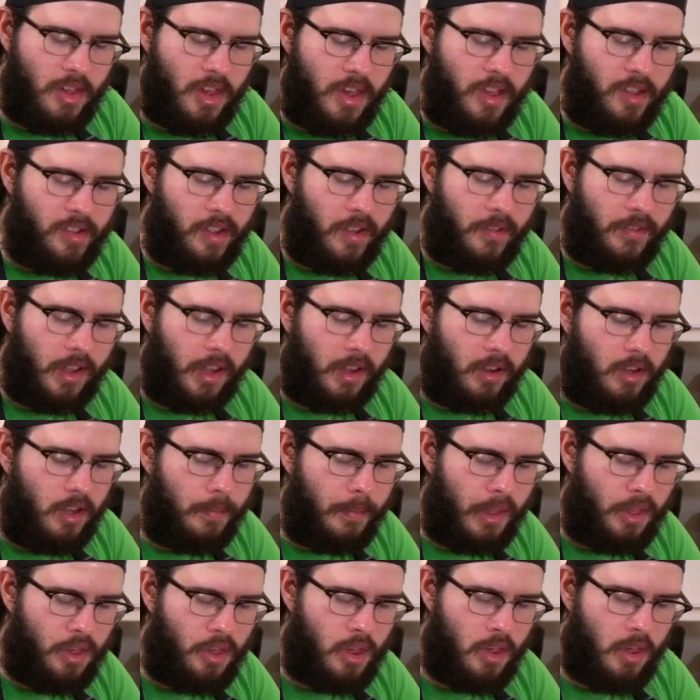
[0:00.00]
the cheese have like too
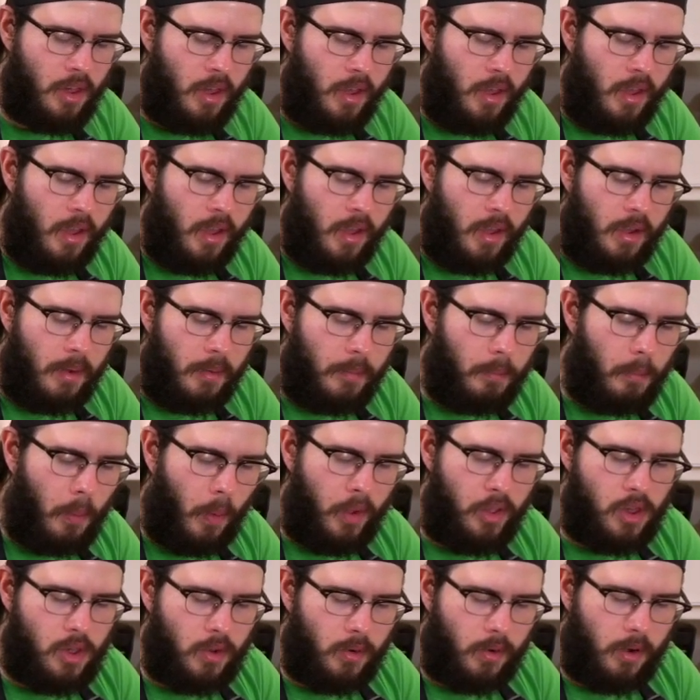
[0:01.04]
much
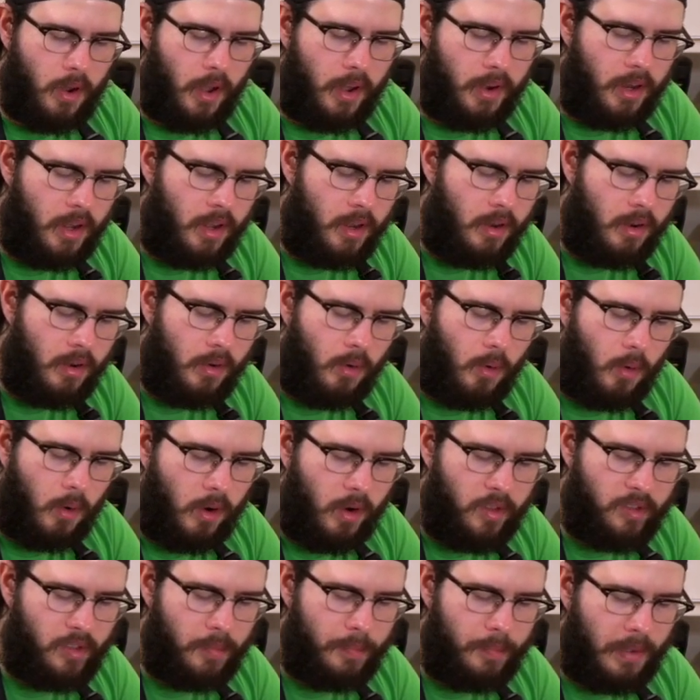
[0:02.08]
moisture on it?
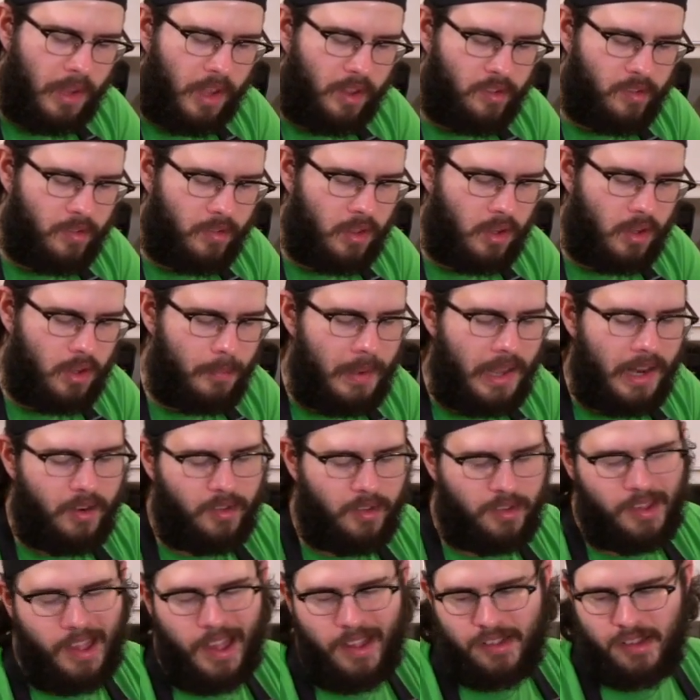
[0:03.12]
Or is it because of the tomato
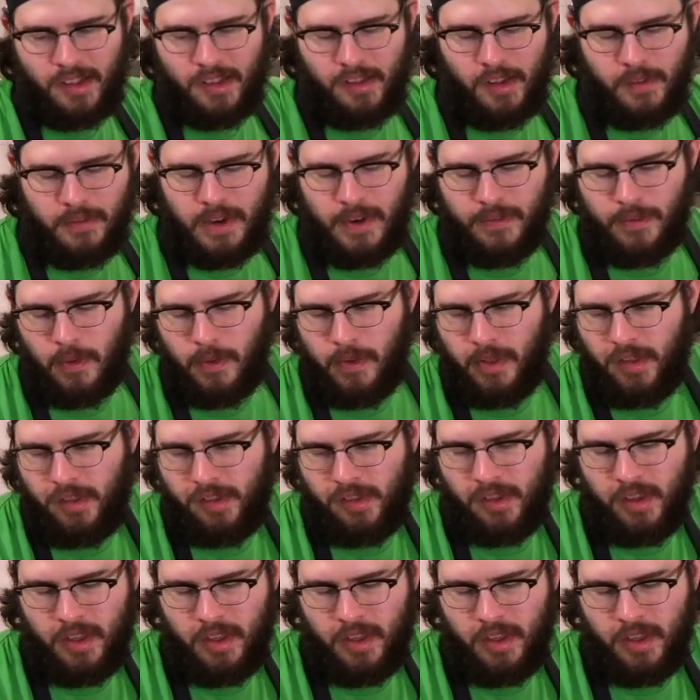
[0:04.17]
sauce? Because I've never really